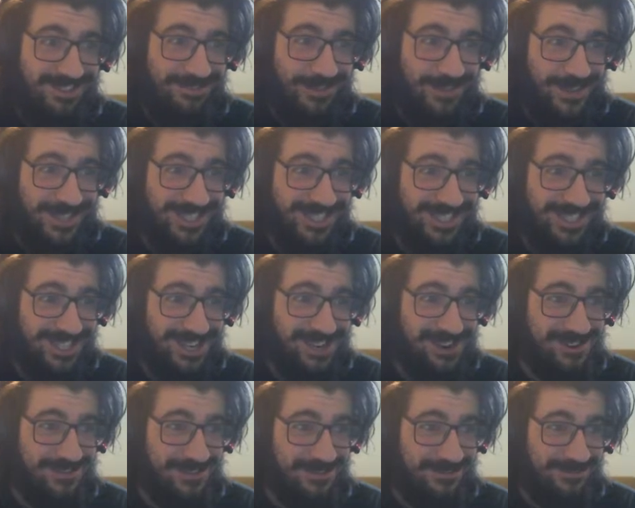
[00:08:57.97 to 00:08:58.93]
fucking
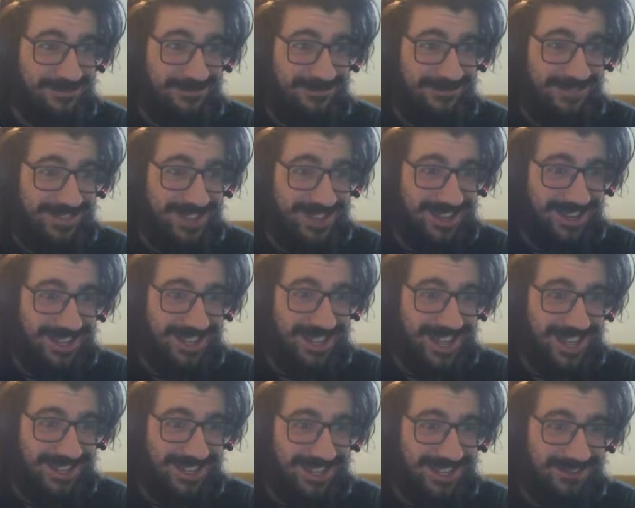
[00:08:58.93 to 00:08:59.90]
terrible
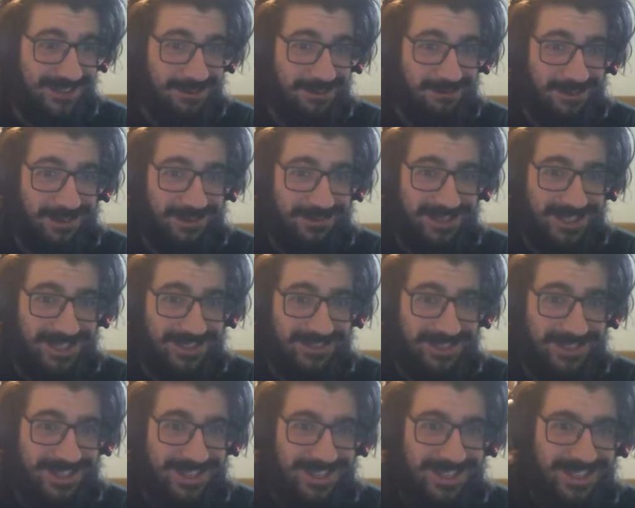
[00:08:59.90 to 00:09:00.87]
economic world we live
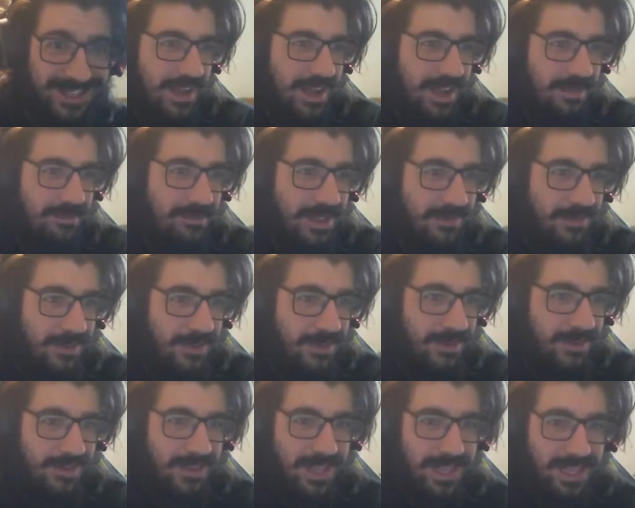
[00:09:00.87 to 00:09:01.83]
in. I'm
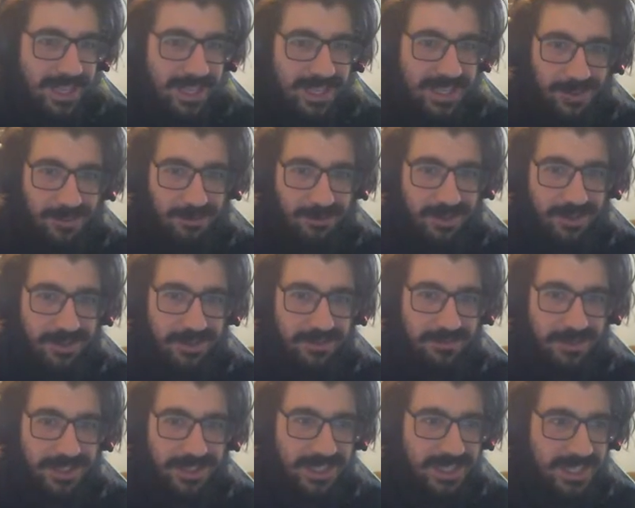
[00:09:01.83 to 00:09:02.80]
never like thrilled
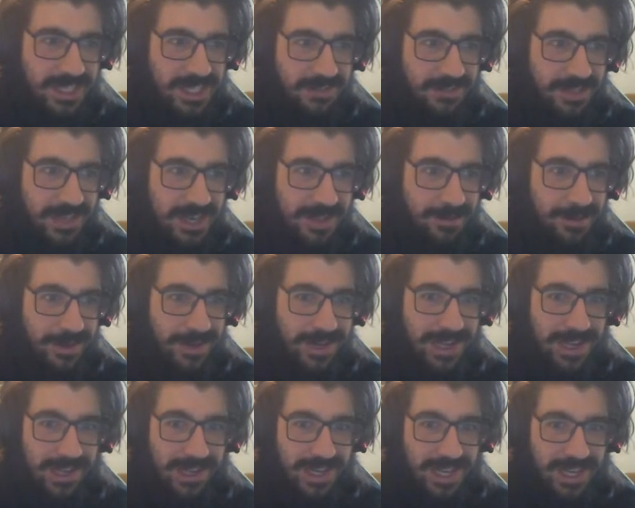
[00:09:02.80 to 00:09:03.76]
with the stuff that I put
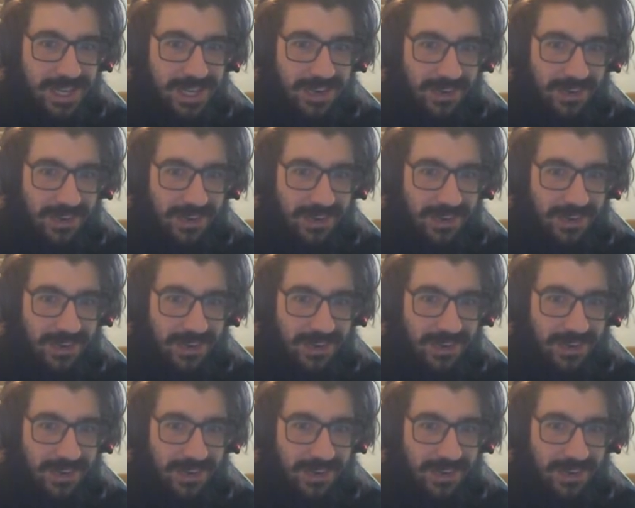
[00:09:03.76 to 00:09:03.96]
out. I